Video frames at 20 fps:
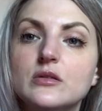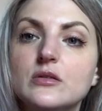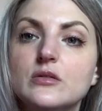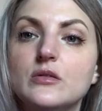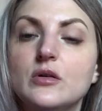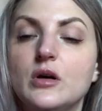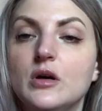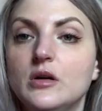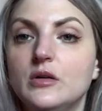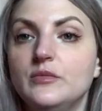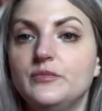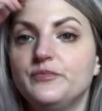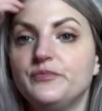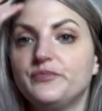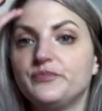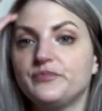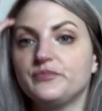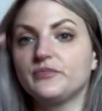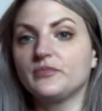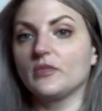Ugh.
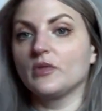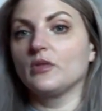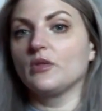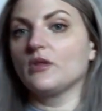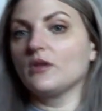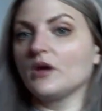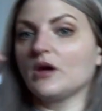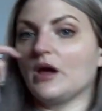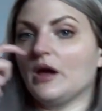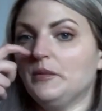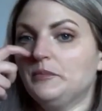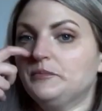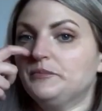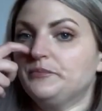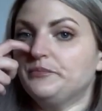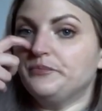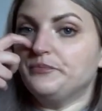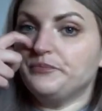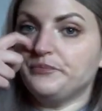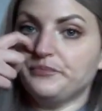Okay.
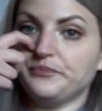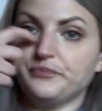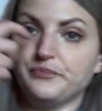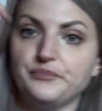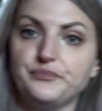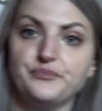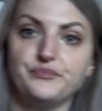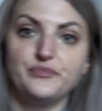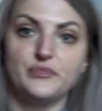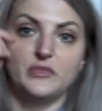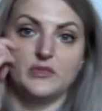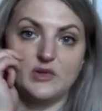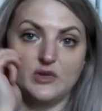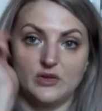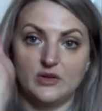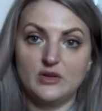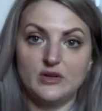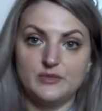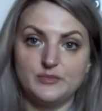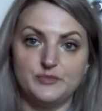Just
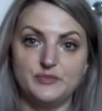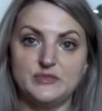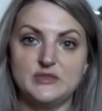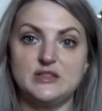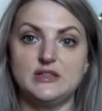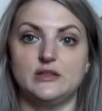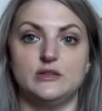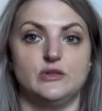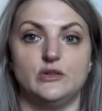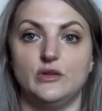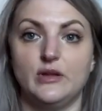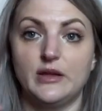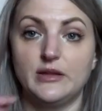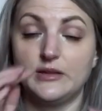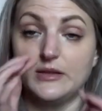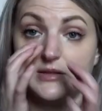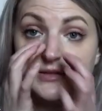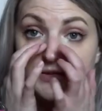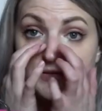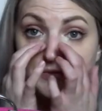gonna sit you like
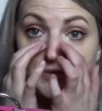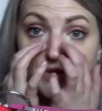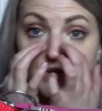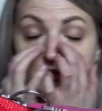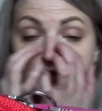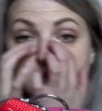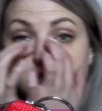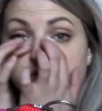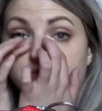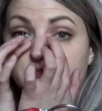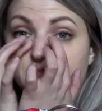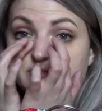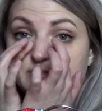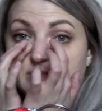this because